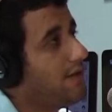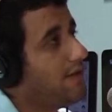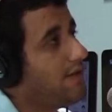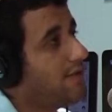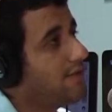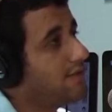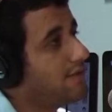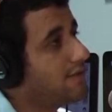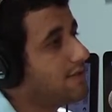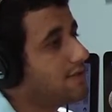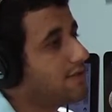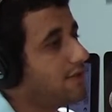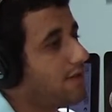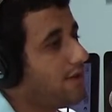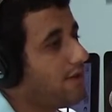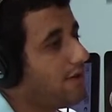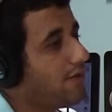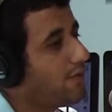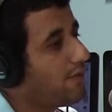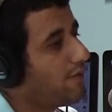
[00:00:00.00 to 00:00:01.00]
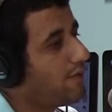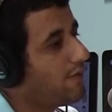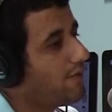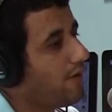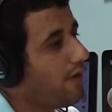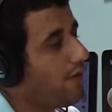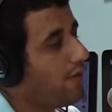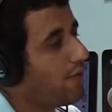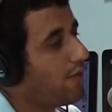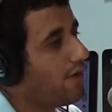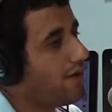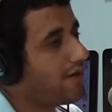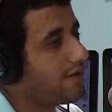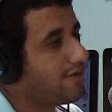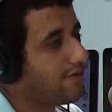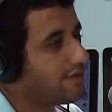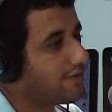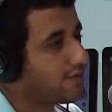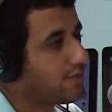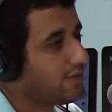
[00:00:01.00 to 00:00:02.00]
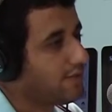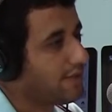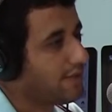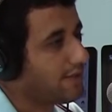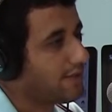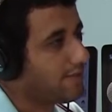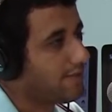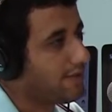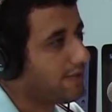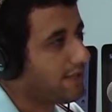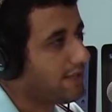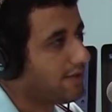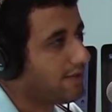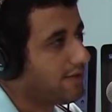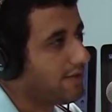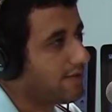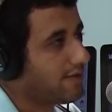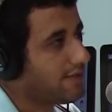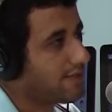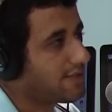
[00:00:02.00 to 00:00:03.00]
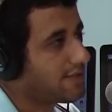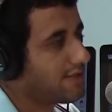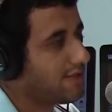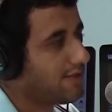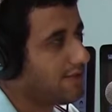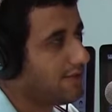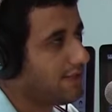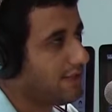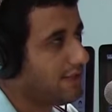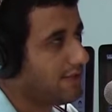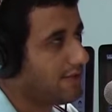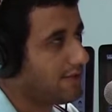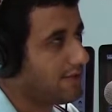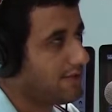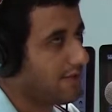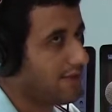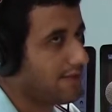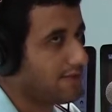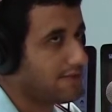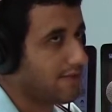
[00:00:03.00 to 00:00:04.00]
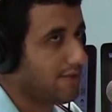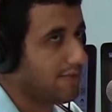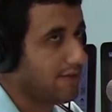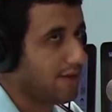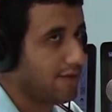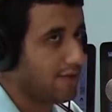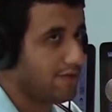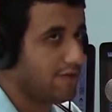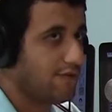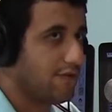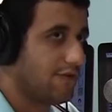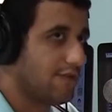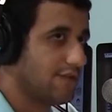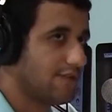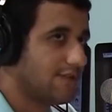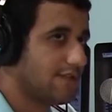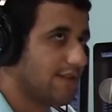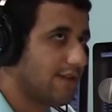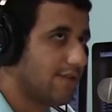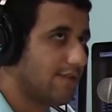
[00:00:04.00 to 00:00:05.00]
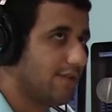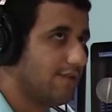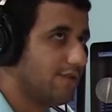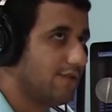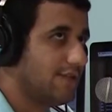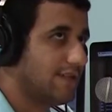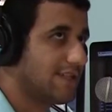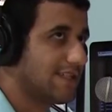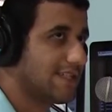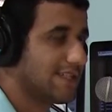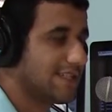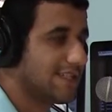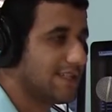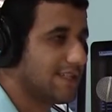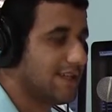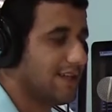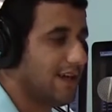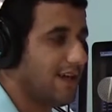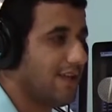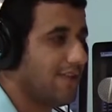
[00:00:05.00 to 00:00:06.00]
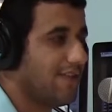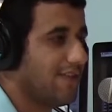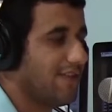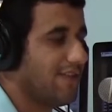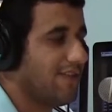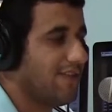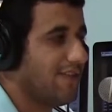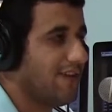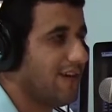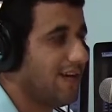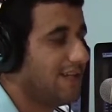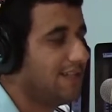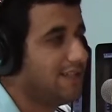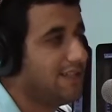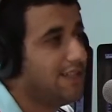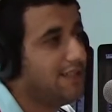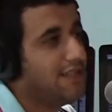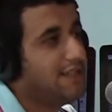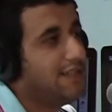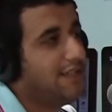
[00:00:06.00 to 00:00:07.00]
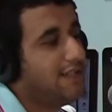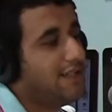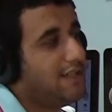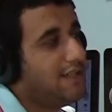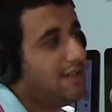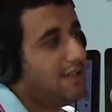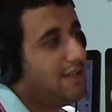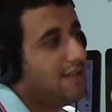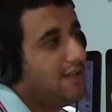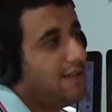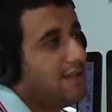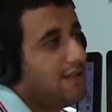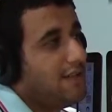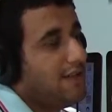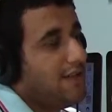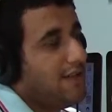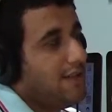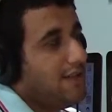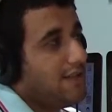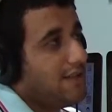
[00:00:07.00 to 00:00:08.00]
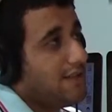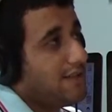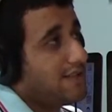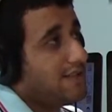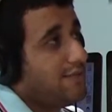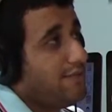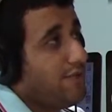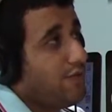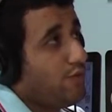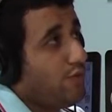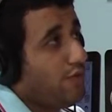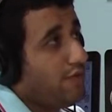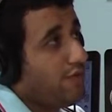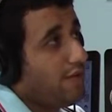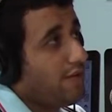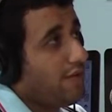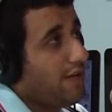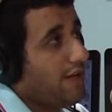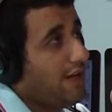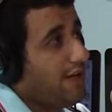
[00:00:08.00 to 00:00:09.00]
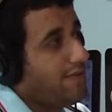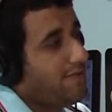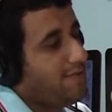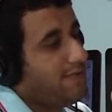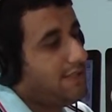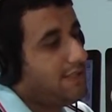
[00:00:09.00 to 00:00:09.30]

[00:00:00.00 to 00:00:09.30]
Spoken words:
This is the Awareness Week, but the rest of the year, there is about 47 weeks other than that. Doesn't mean we forgot.